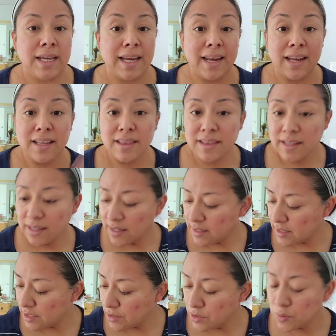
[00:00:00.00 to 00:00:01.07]
And then
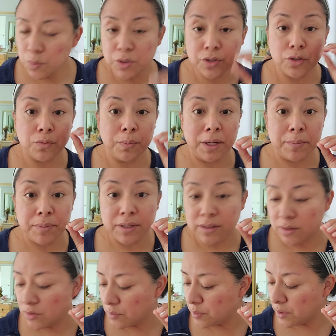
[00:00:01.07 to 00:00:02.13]
here's where there might be a
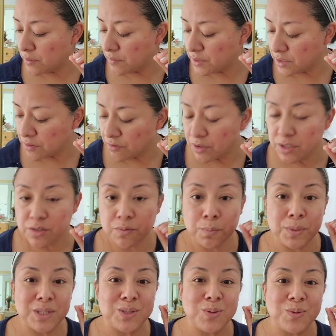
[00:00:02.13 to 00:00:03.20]
little bit of a difference
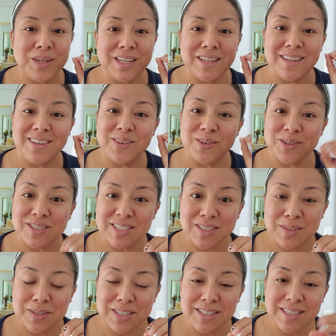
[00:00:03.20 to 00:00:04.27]
between your
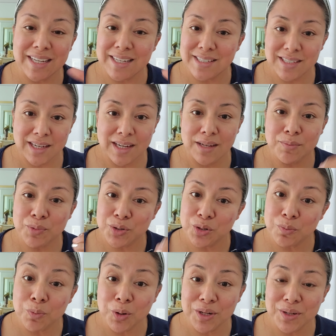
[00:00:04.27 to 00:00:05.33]
daytime or your
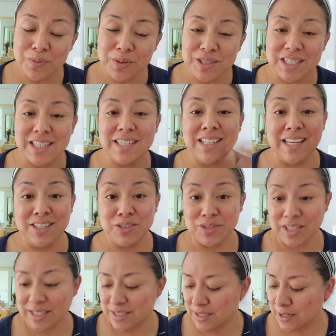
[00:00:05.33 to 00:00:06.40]
morning routine and your
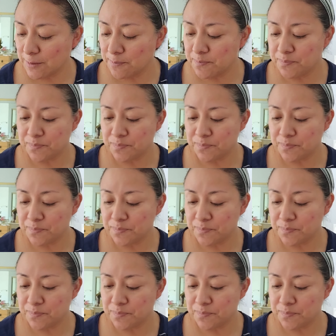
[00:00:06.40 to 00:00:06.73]
nighttime.